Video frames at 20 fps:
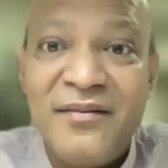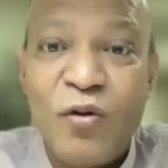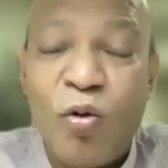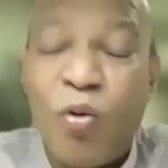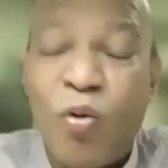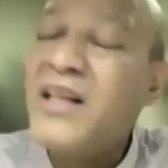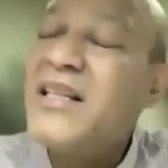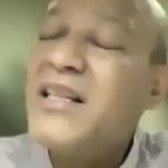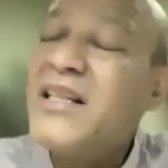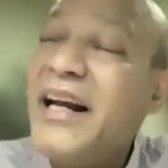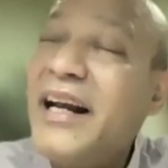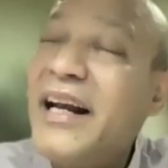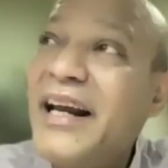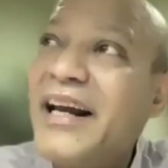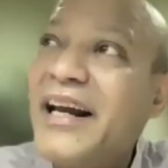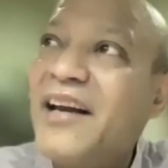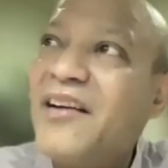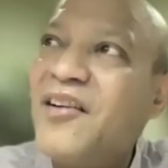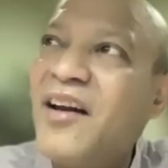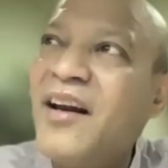What is the
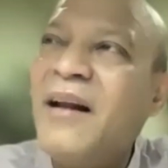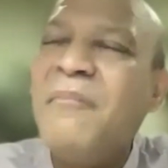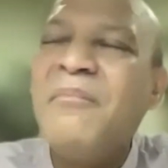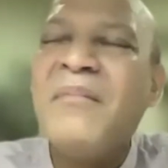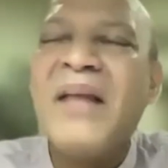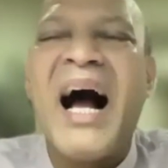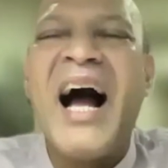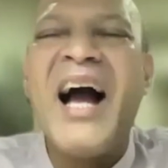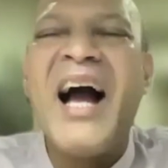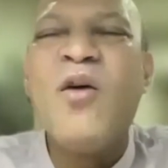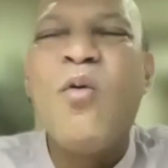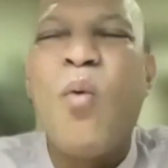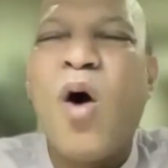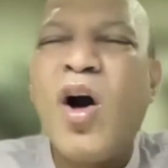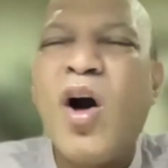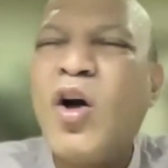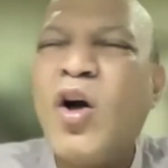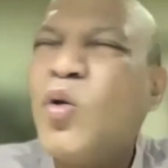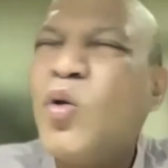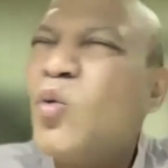indication? I
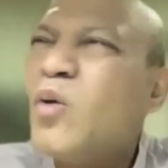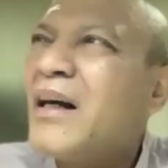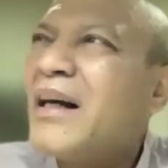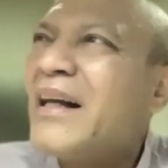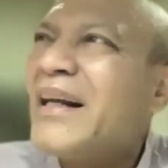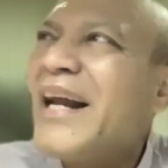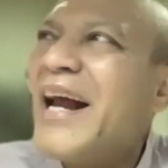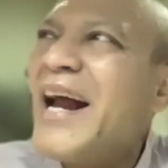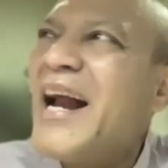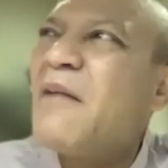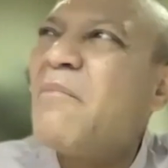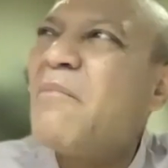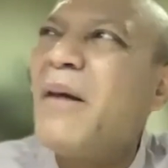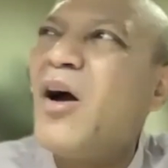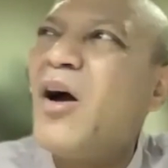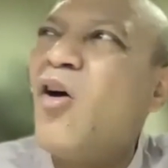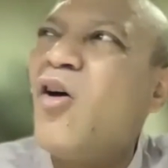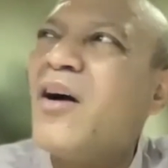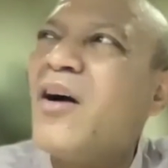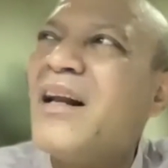want to create
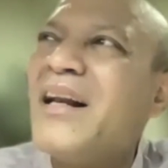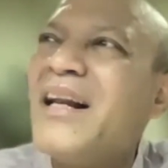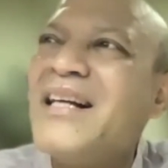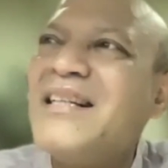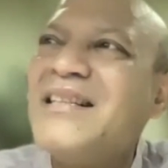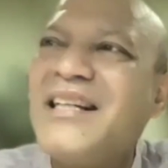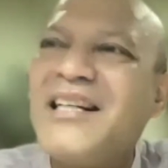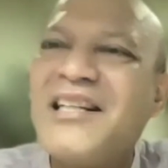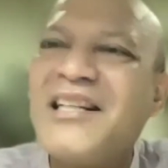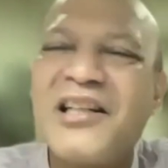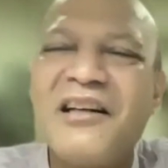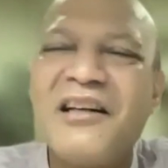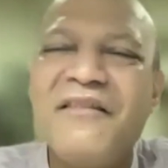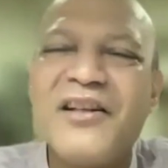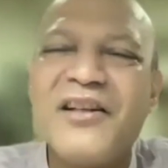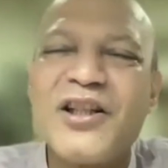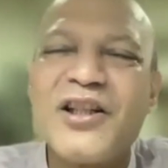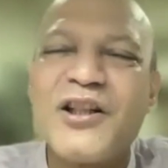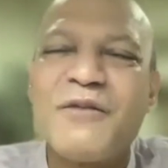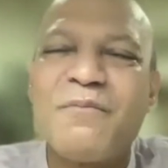my organization
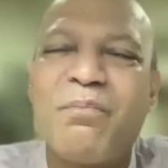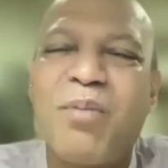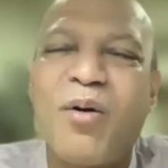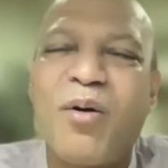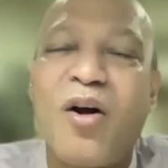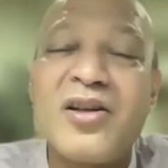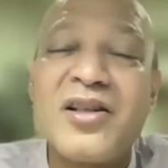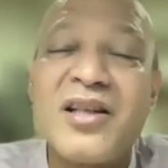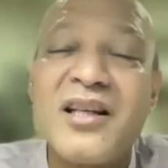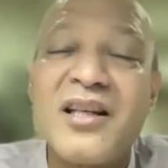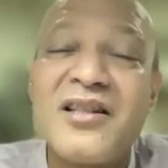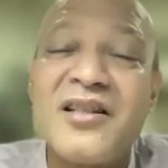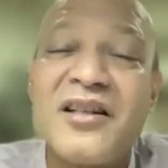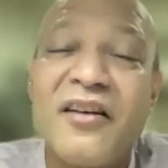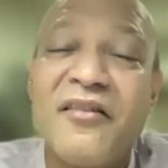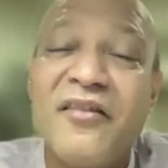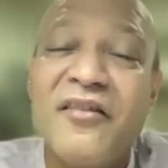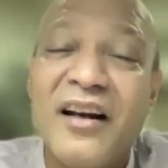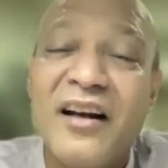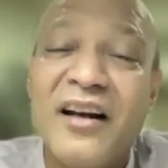which is process
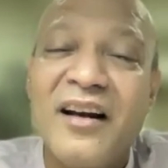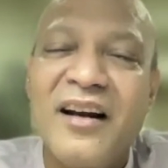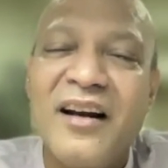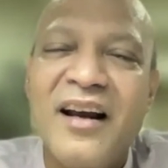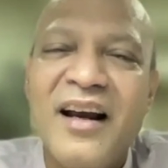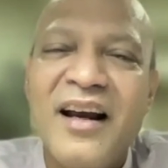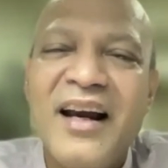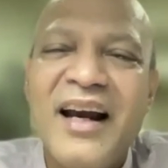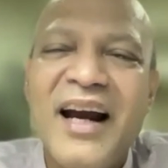driven